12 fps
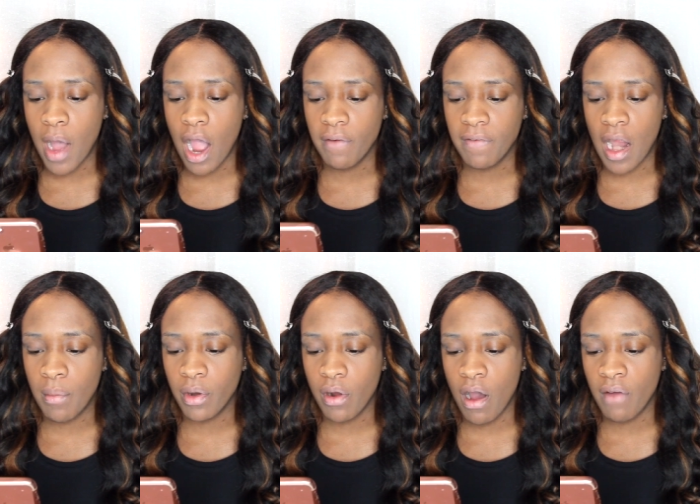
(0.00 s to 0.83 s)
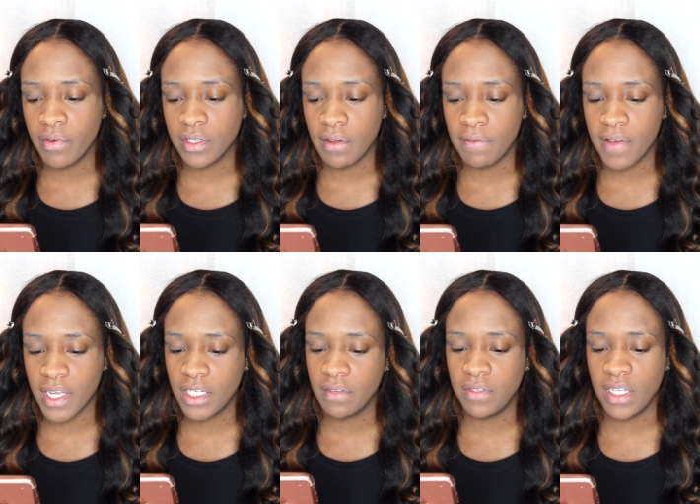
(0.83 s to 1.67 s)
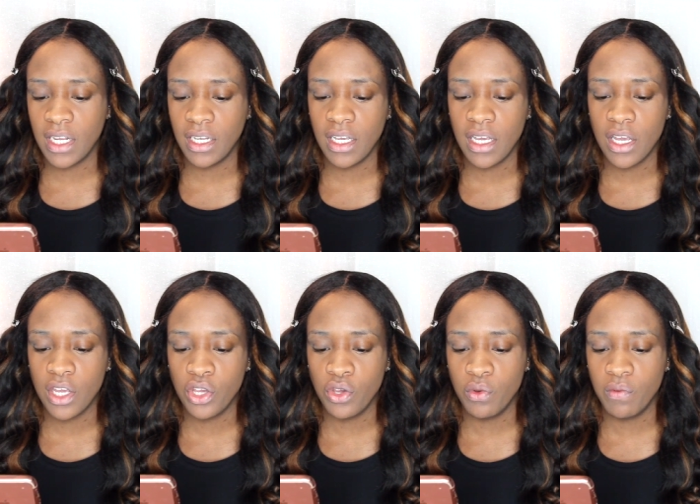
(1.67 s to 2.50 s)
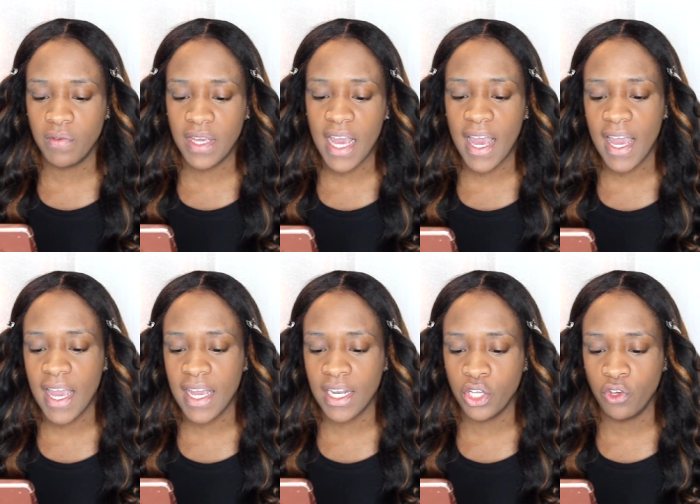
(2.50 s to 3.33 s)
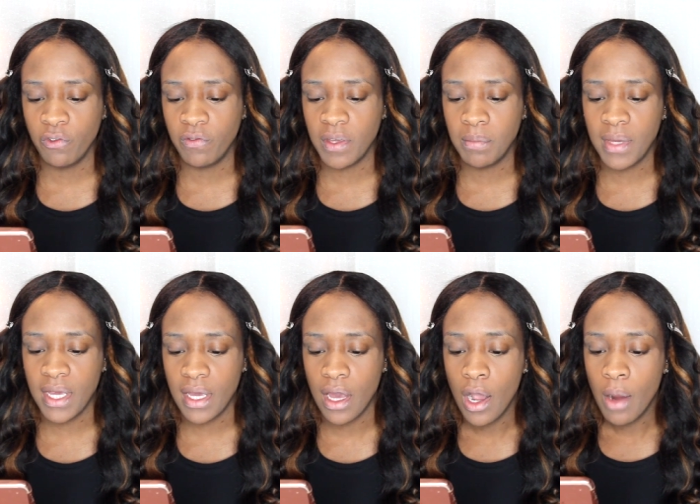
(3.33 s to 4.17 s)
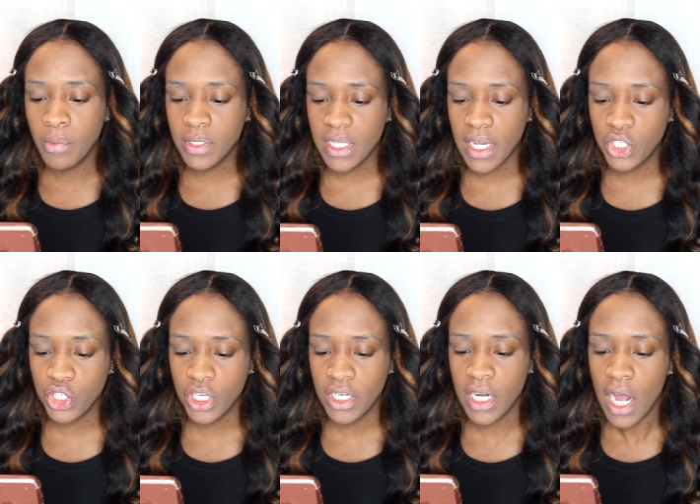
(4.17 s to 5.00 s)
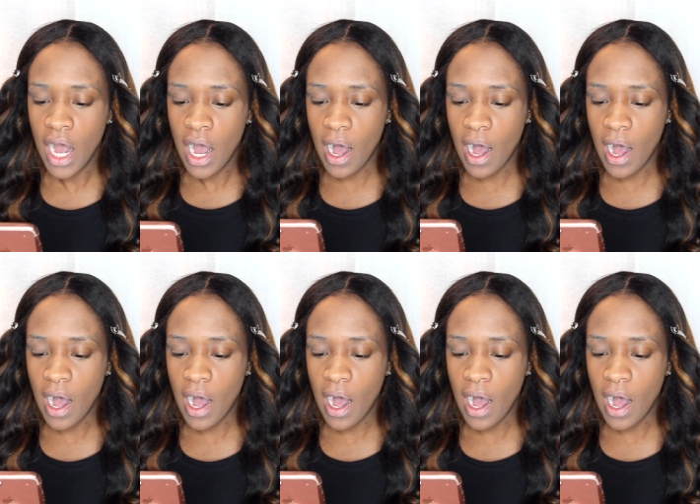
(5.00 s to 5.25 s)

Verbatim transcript: Power Fabric offers effective daily UVA and UVB protection